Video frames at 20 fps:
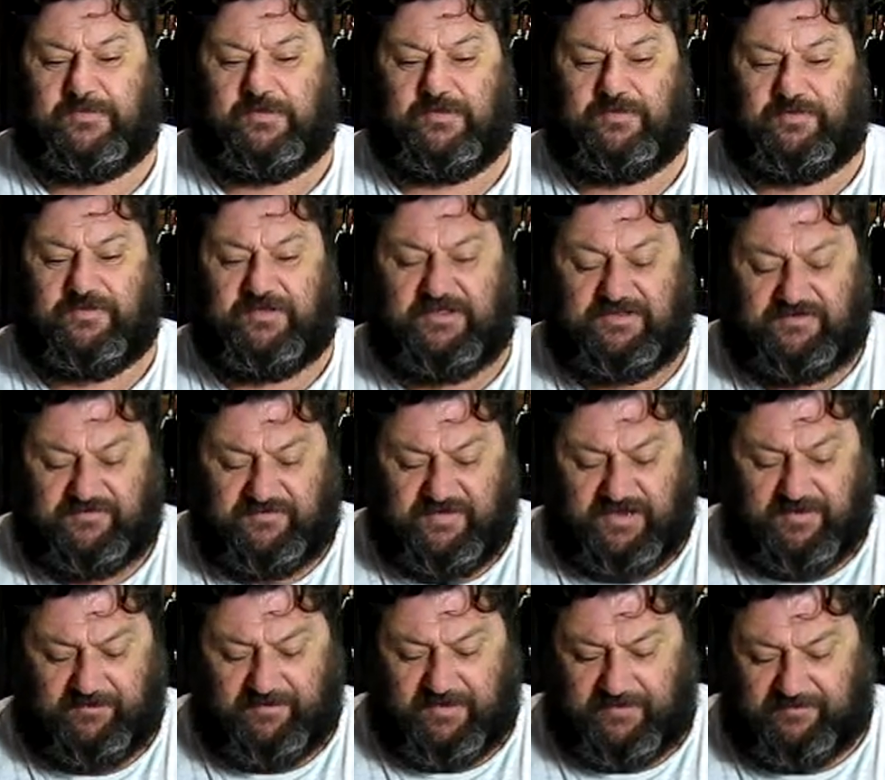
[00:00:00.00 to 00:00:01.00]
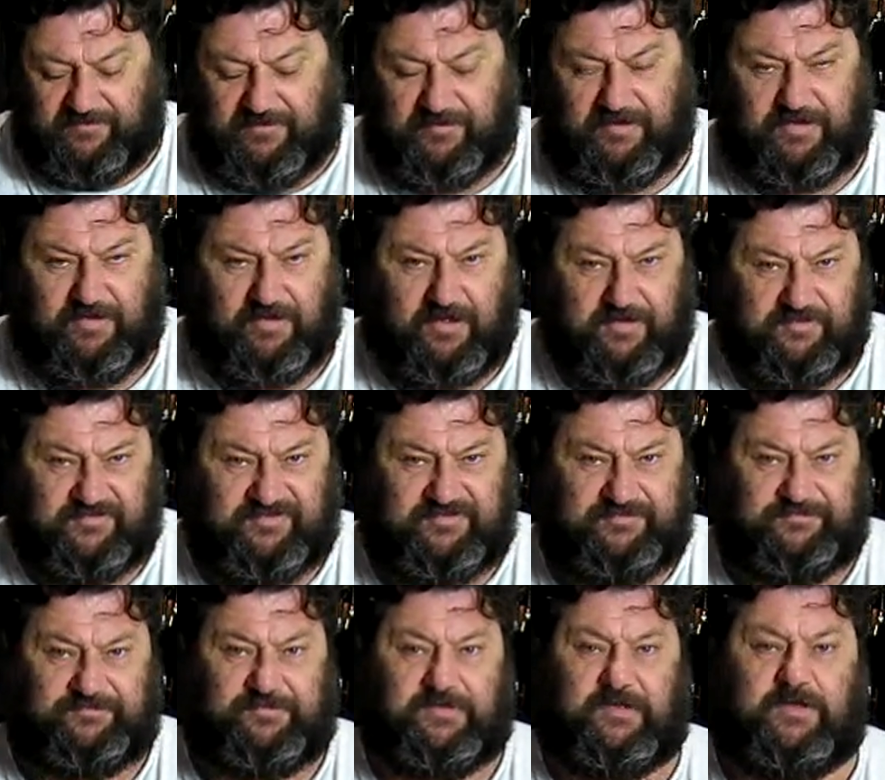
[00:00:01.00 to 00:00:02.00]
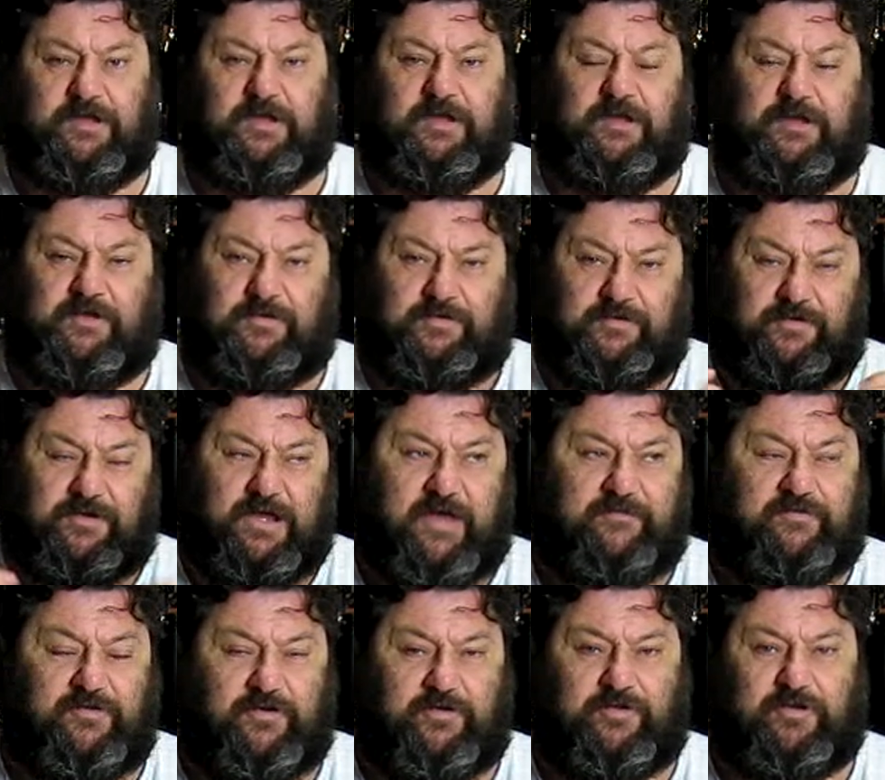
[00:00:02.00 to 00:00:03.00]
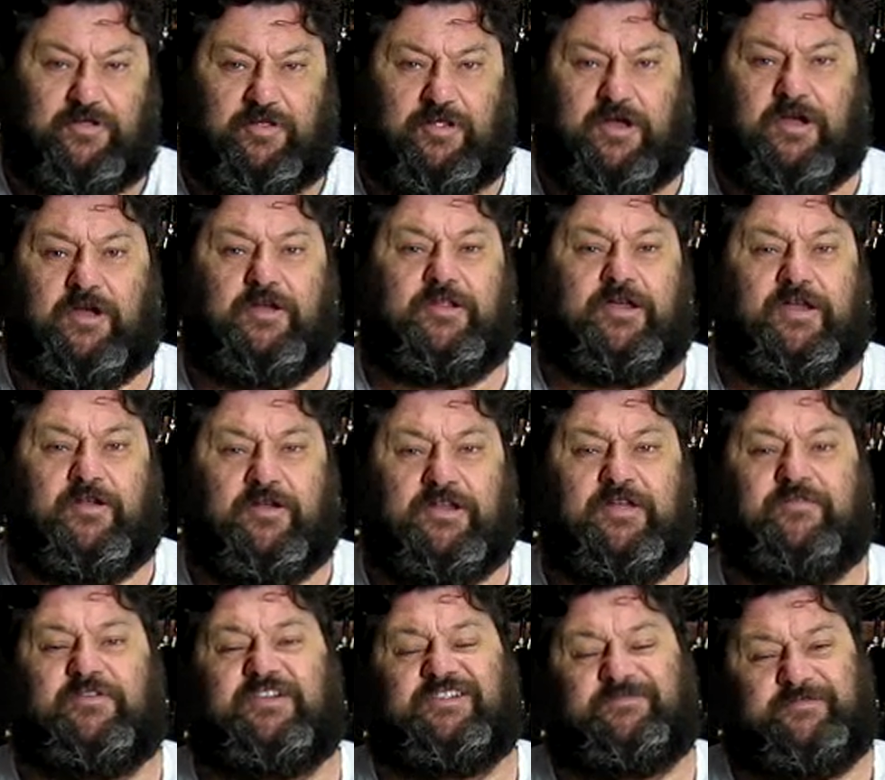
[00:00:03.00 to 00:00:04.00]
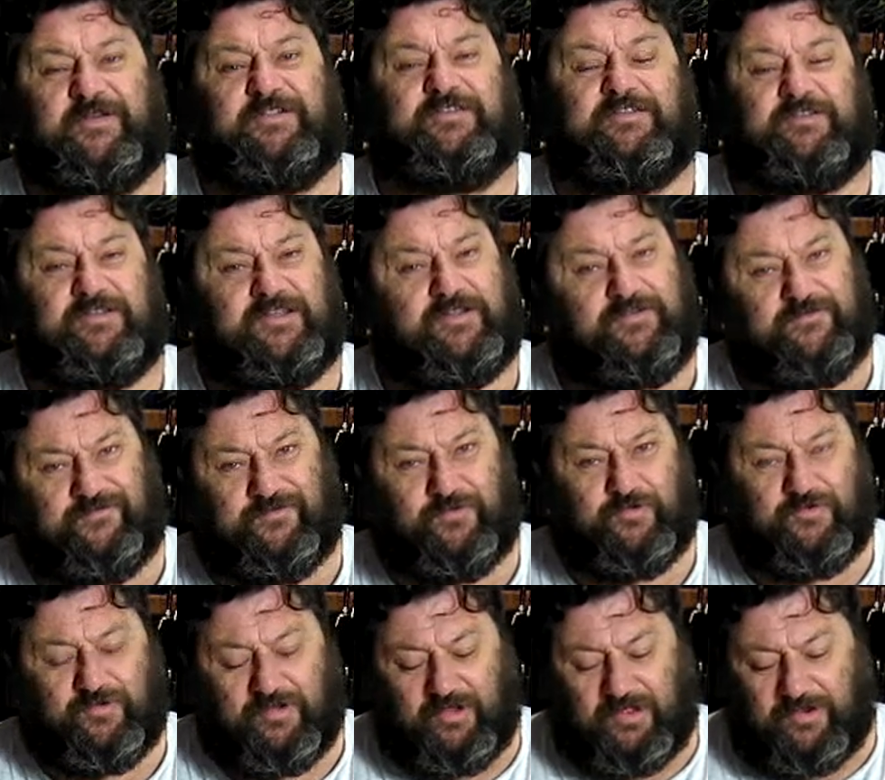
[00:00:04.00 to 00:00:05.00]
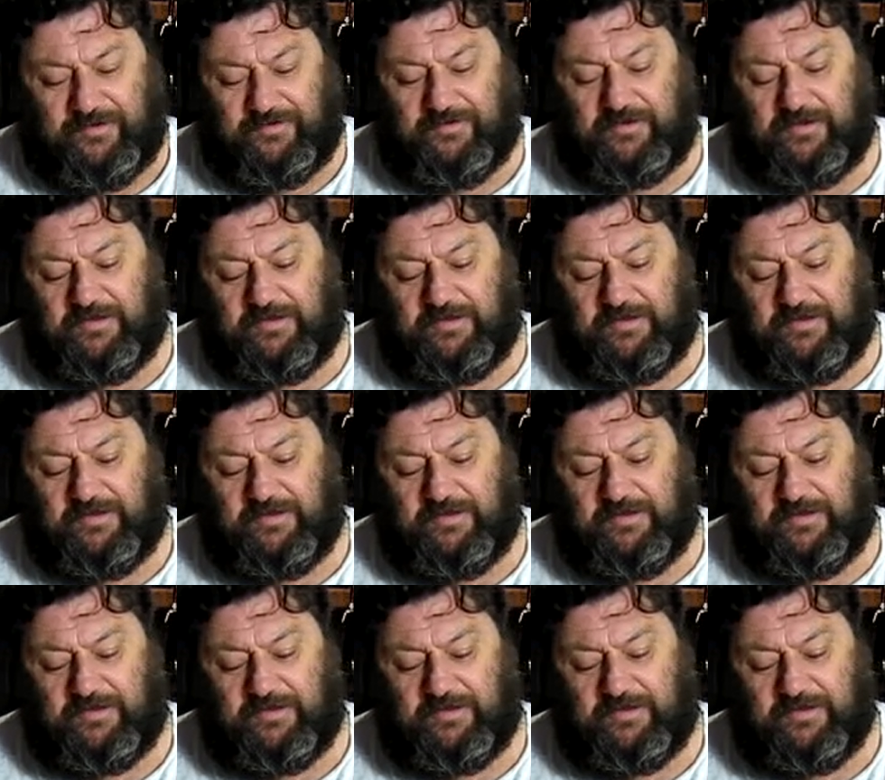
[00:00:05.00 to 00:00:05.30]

These have come up very close. I haven't got a clone and I never expected to get a full clone.